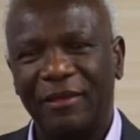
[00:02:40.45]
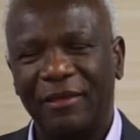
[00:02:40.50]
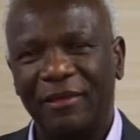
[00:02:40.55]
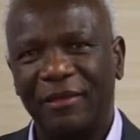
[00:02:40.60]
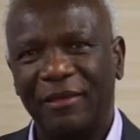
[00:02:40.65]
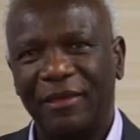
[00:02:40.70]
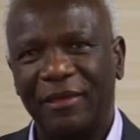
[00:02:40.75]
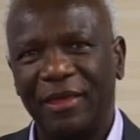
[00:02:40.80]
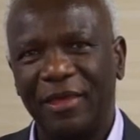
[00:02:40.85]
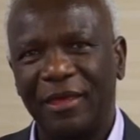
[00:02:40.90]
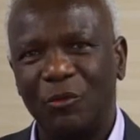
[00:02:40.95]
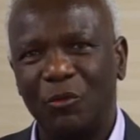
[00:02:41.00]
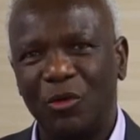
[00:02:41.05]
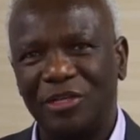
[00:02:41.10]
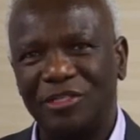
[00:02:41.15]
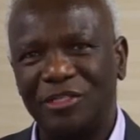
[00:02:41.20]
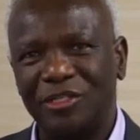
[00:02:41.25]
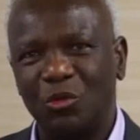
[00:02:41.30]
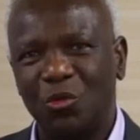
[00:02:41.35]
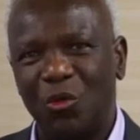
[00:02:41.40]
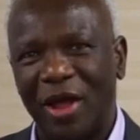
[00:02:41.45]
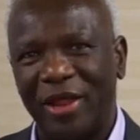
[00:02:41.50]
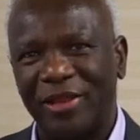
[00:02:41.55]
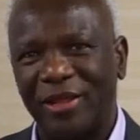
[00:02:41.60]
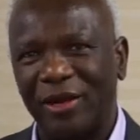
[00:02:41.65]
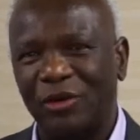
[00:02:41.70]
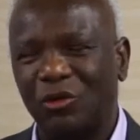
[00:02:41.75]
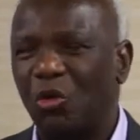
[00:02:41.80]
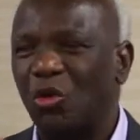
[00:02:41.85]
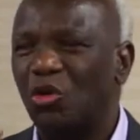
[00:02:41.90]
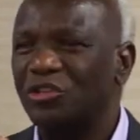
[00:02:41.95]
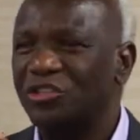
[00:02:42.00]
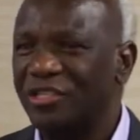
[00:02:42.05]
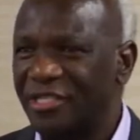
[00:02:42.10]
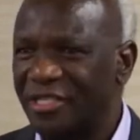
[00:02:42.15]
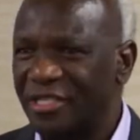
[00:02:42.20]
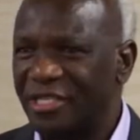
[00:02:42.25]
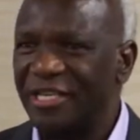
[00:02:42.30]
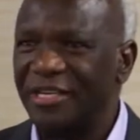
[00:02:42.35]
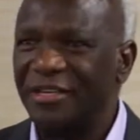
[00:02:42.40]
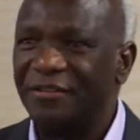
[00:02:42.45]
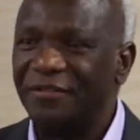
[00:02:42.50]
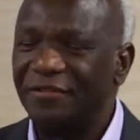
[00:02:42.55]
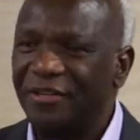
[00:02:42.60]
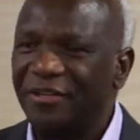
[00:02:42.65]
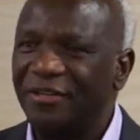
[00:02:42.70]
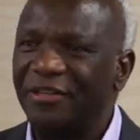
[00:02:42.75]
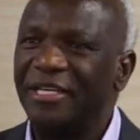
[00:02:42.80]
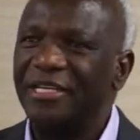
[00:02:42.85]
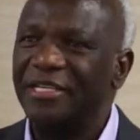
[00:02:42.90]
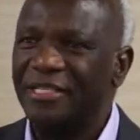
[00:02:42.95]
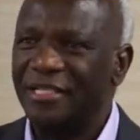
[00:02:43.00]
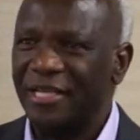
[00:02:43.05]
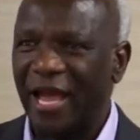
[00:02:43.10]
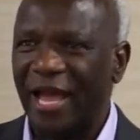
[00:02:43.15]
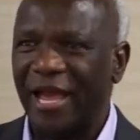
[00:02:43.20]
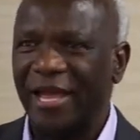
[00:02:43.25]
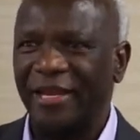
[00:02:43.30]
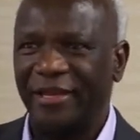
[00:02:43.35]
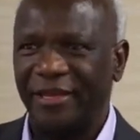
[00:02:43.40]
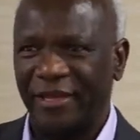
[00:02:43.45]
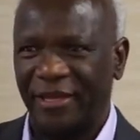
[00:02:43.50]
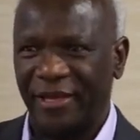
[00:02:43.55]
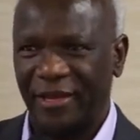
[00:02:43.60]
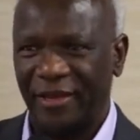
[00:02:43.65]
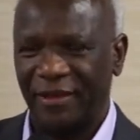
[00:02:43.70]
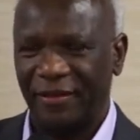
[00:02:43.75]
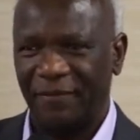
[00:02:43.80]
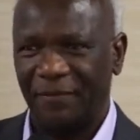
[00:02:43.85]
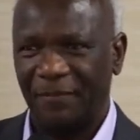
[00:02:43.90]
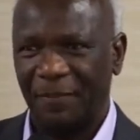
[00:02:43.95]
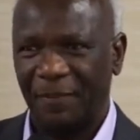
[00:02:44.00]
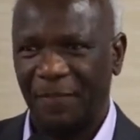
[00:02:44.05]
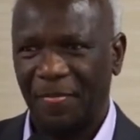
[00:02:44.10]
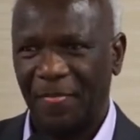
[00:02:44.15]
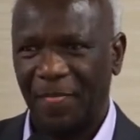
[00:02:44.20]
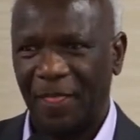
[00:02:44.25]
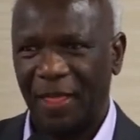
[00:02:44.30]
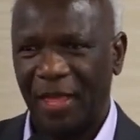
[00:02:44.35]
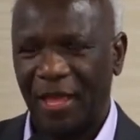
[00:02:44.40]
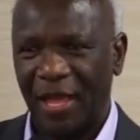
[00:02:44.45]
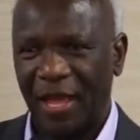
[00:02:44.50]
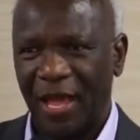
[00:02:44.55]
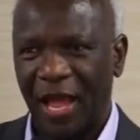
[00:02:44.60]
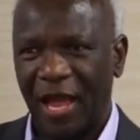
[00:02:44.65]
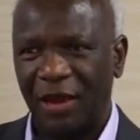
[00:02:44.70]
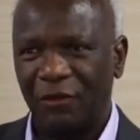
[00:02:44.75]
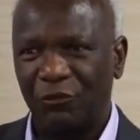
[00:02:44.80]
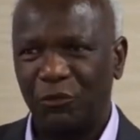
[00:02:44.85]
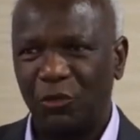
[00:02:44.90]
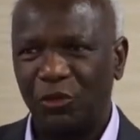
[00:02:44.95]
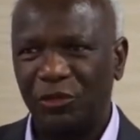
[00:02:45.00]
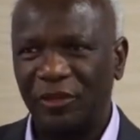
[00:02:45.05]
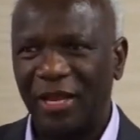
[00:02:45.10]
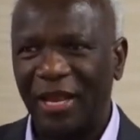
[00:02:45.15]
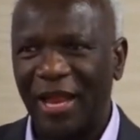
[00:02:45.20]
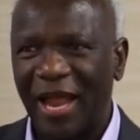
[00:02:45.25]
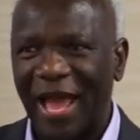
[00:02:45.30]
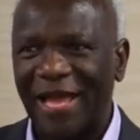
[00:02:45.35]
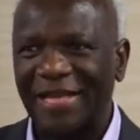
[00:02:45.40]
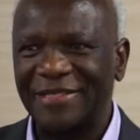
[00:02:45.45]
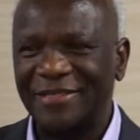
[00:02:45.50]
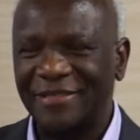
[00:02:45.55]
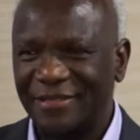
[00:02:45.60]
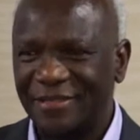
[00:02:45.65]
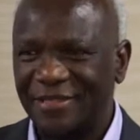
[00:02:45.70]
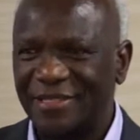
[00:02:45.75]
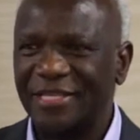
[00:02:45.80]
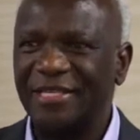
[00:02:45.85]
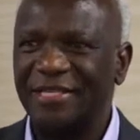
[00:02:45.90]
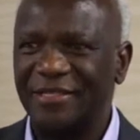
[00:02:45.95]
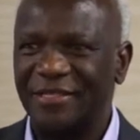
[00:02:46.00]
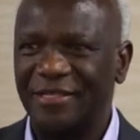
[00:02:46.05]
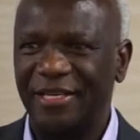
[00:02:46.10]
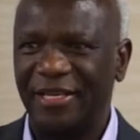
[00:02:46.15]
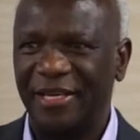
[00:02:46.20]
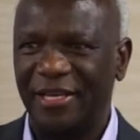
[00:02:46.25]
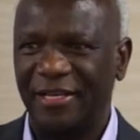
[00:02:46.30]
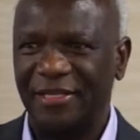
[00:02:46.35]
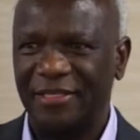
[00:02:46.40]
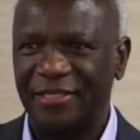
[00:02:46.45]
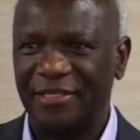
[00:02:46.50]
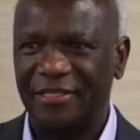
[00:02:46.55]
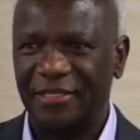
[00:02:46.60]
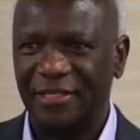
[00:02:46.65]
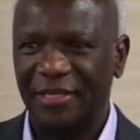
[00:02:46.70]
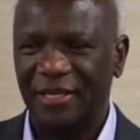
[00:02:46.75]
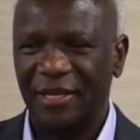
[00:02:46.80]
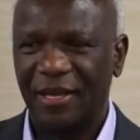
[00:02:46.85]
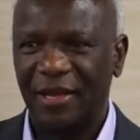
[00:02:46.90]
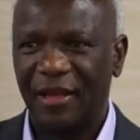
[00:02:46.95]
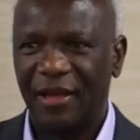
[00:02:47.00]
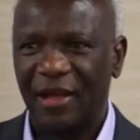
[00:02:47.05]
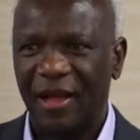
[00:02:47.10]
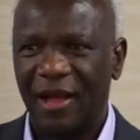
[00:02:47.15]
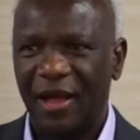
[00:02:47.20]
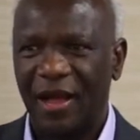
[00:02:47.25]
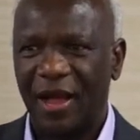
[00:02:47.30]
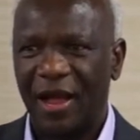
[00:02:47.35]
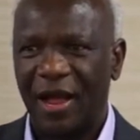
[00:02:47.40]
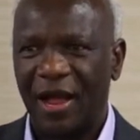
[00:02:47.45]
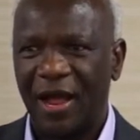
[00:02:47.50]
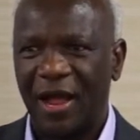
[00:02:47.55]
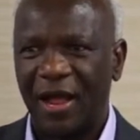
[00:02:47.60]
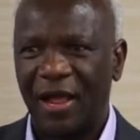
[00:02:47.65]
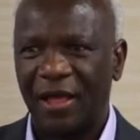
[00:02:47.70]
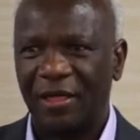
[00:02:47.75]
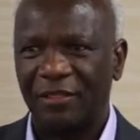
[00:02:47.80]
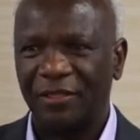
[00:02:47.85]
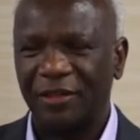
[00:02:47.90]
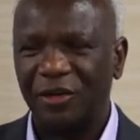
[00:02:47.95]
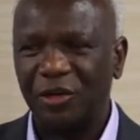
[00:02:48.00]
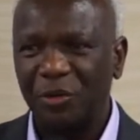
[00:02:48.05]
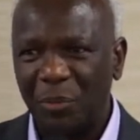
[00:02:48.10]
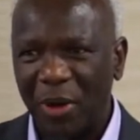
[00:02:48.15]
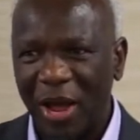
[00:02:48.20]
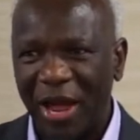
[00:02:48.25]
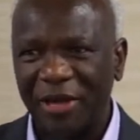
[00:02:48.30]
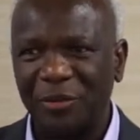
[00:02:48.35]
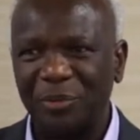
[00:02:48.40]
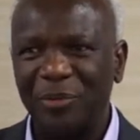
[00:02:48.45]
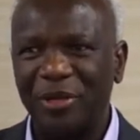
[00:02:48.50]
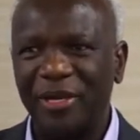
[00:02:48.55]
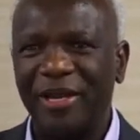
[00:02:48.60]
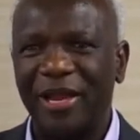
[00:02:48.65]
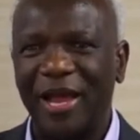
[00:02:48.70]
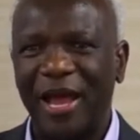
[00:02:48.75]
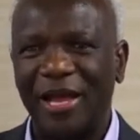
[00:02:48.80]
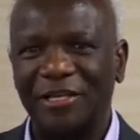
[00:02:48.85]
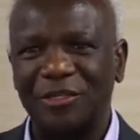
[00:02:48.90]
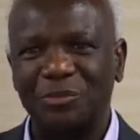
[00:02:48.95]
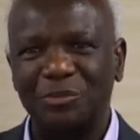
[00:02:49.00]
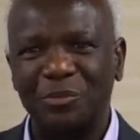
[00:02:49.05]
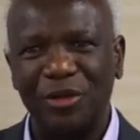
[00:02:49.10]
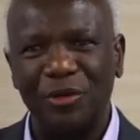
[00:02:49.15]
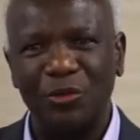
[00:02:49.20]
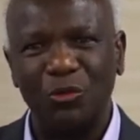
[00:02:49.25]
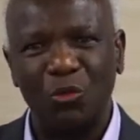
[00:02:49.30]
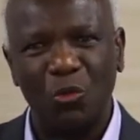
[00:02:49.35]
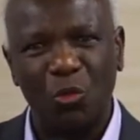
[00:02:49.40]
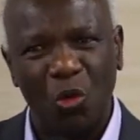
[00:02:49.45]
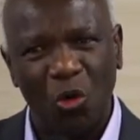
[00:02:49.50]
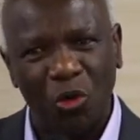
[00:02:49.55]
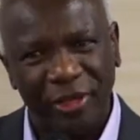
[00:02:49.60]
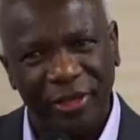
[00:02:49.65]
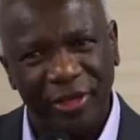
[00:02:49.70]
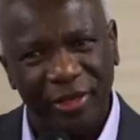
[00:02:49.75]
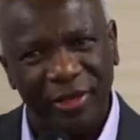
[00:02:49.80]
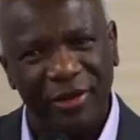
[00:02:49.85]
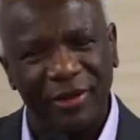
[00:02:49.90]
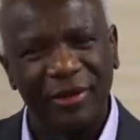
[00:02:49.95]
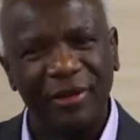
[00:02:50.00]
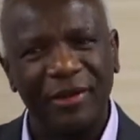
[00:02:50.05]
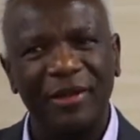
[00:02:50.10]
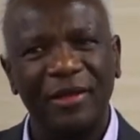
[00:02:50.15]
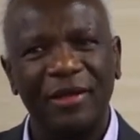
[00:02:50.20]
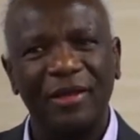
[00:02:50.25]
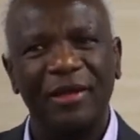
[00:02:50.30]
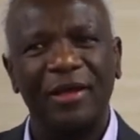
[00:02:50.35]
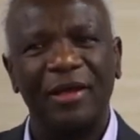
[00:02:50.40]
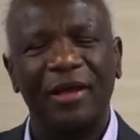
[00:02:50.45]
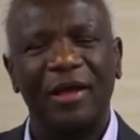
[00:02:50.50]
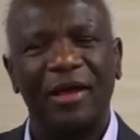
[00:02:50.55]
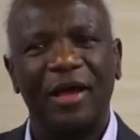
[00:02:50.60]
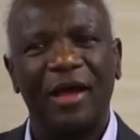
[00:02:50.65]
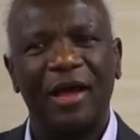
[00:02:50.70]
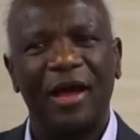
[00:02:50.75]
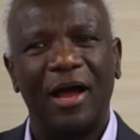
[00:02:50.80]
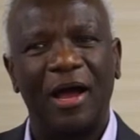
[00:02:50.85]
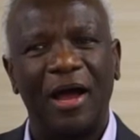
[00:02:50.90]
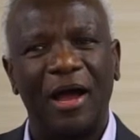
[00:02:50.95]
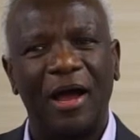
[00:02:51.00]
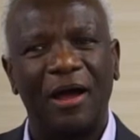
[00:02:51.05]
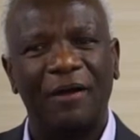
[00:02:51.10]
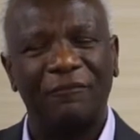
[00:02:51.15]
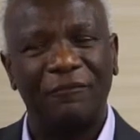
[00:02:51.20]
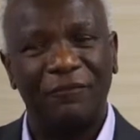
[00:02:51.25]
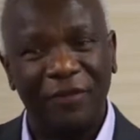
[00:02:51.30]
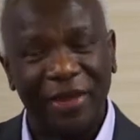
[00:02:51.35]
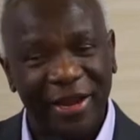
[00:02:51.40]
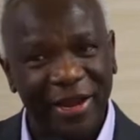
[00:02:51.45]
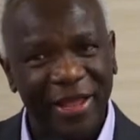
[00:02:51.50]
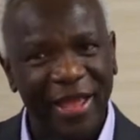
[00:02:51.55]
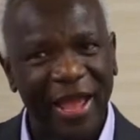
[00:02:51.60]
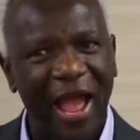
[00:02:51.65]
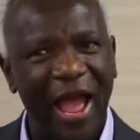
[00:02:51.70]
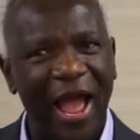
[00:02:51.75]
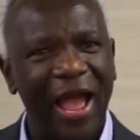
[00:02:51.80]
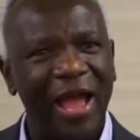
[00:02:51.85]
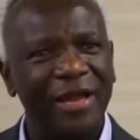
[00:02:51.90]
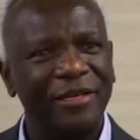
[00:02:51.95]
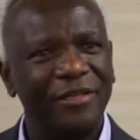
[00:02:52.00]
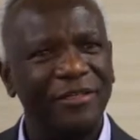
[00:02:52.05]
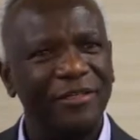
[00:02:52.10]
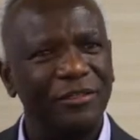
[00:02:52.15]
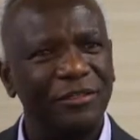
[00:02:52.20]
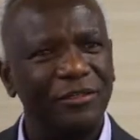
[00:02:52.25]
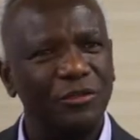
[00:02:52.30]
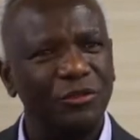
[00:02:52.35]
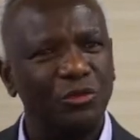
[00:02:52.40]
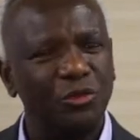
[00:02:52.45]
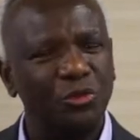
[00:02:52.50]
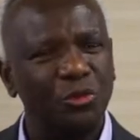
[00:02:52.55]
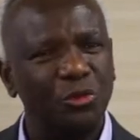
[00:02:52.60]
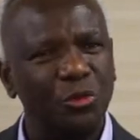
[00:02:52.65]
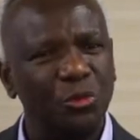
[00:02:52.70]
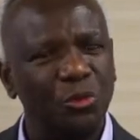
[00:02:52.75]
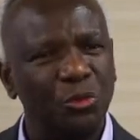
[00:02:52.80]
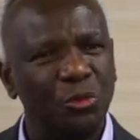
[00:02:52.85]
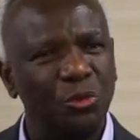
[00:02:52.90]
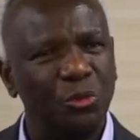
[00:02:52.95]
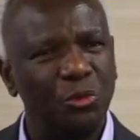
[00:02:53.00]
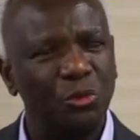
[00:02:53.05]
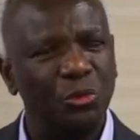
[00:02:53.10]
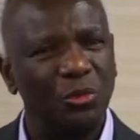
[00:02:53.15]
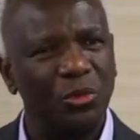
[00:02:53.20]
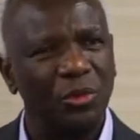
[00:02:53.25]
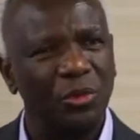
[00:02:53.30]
He was the one that conceived this idea. And for the last 6 years, the department has been working very hard to